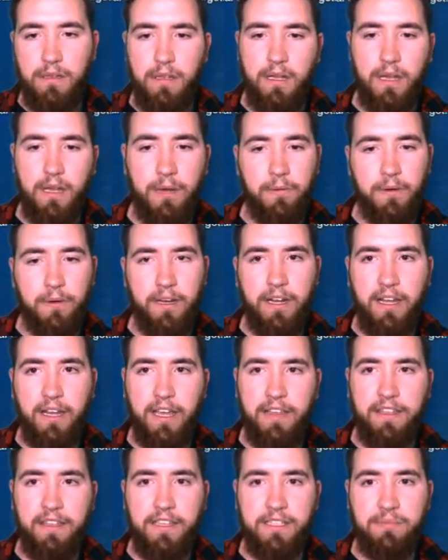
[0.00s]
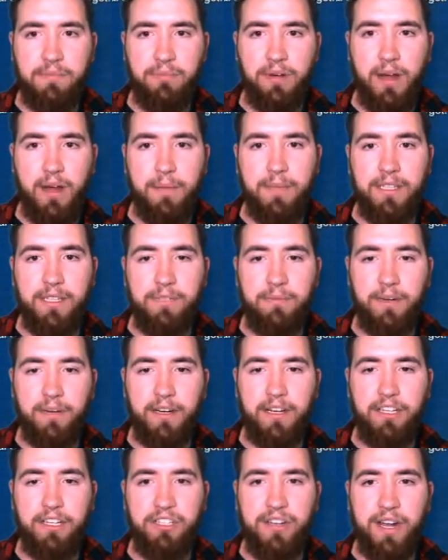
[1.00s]
We're going to get this promise. We're
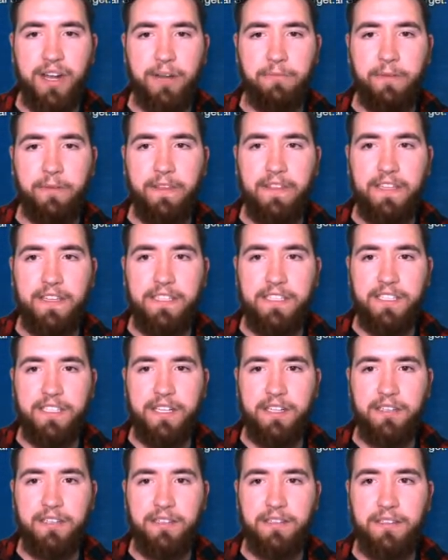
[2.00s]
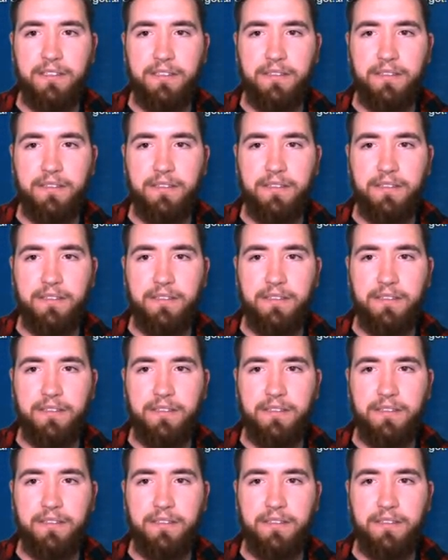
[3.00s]
going to try and win this turn.